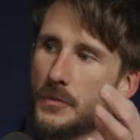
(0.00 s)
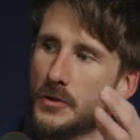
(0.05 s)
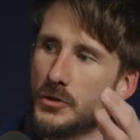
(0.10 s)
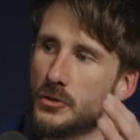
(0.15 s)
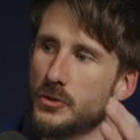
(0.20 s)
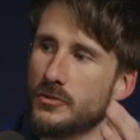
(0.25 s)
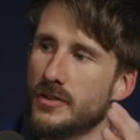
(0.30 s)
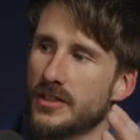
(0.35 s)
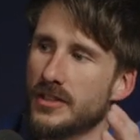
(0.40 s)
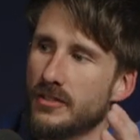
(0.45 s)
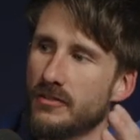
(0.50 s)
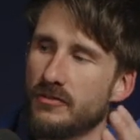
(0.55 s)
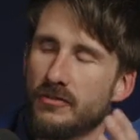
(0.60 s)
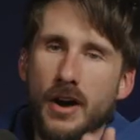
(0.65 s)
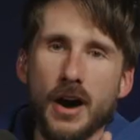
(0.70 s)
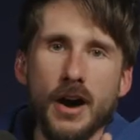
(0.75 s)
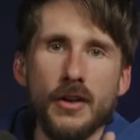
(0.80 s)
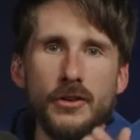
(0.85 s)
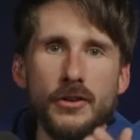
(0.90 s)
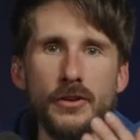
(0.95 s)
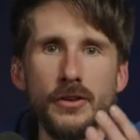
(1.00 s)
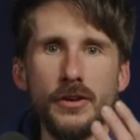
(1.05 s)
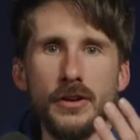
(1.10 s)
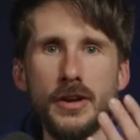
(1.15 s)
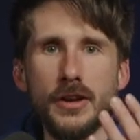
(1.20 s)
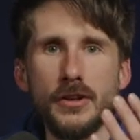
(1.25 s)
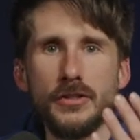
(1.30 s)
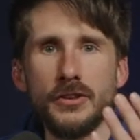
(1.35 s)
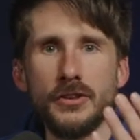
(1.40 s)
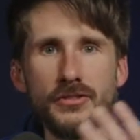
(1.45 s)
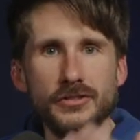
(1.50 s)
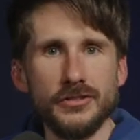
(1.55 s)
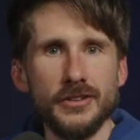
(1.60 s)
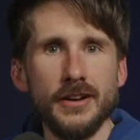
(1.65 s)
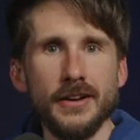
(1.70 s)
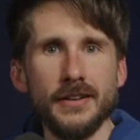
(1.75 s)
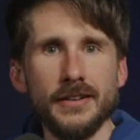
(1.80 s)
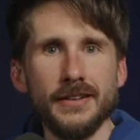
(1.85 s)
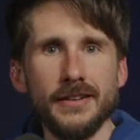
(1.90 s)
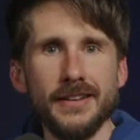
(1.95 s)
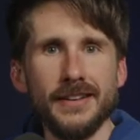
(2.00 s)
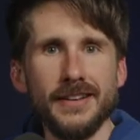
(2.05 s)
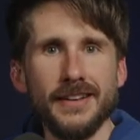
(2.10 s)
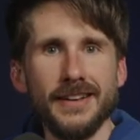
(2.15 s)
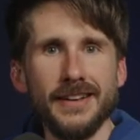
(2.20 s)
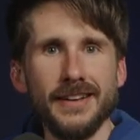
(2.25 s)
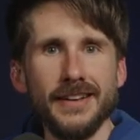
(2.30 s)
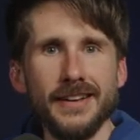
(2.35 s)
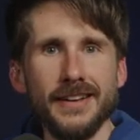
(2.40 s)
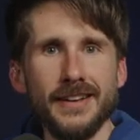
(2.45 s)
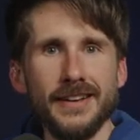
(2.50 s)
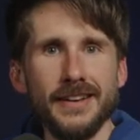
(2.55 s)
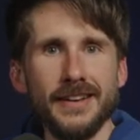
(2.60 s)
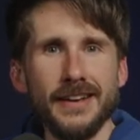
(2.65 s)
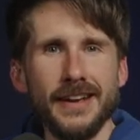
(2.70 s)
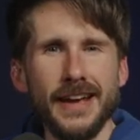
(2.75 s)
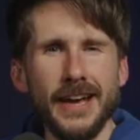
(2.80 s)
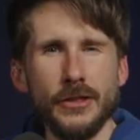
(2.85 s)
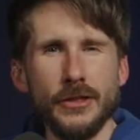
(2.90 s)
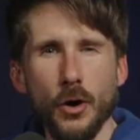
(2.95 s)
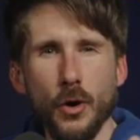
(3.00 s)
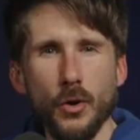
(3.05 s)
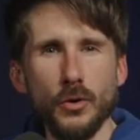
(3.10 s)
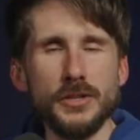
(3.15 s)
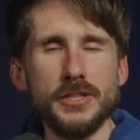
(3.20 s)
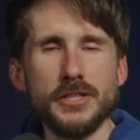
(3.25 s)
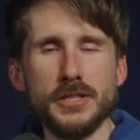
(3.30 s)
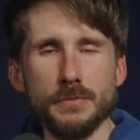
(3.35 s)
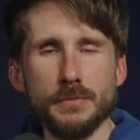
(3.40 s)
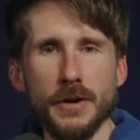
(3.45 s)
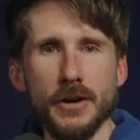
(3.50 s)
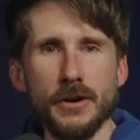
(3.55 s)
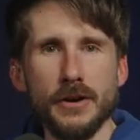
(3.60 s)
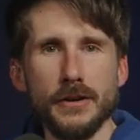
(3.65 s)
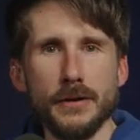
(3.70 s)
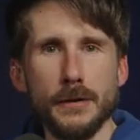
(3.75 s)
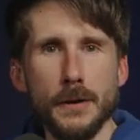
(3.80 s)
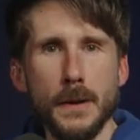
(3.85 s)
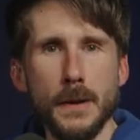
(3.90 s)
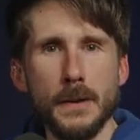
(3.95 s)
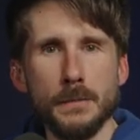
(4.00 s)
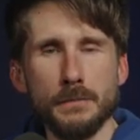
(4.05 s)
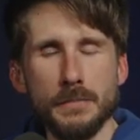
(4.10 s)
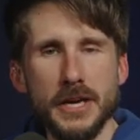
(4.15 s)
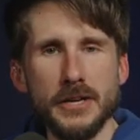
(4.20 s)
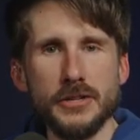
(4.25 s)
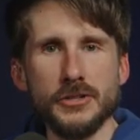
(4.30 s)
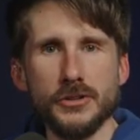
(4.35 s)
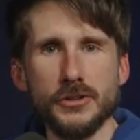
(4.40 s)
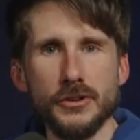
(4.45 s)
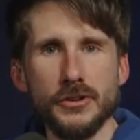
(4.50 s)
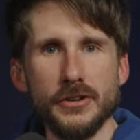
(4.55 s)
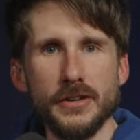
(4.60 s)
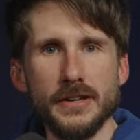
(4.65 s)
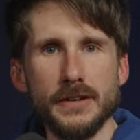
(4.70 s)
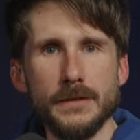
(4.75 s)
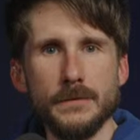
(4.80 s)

So you have got the Father, the Son, and the Holy Spirit pictured